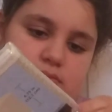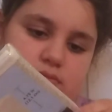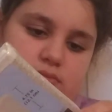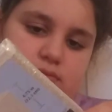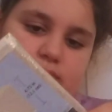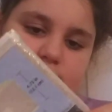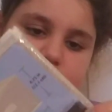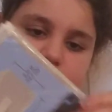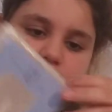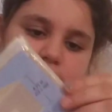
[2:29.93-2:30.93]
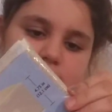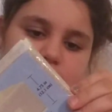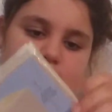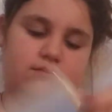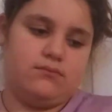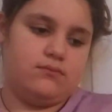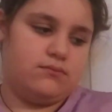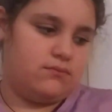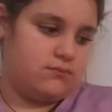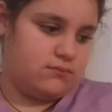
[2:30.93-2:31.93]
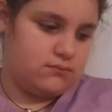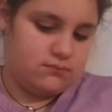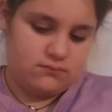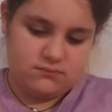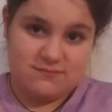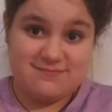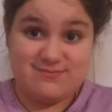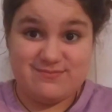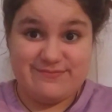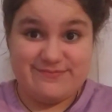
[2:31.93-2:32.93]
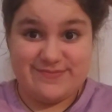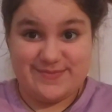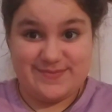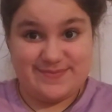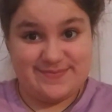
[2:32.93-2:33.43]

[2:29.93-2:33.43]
No one is speaking in this clip.